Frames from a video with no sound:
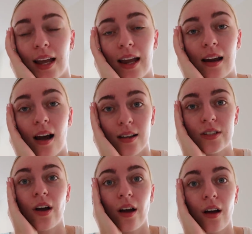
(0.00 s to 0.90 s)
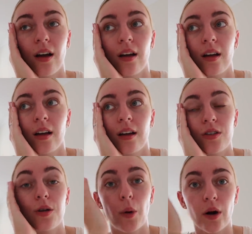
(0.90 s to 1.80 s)
and ask her
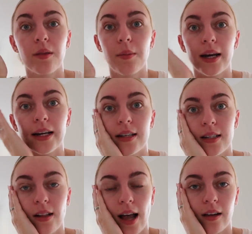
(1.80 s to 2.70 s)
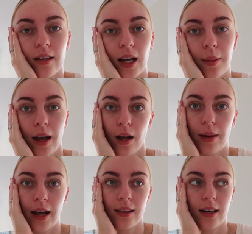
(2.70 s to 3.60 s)
to borrow the money until I could like pay her
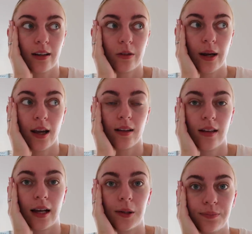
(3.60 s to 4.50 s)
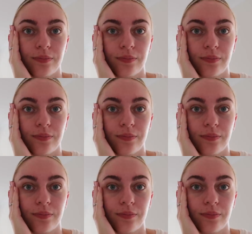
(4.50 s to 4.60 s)
back the next week. Like,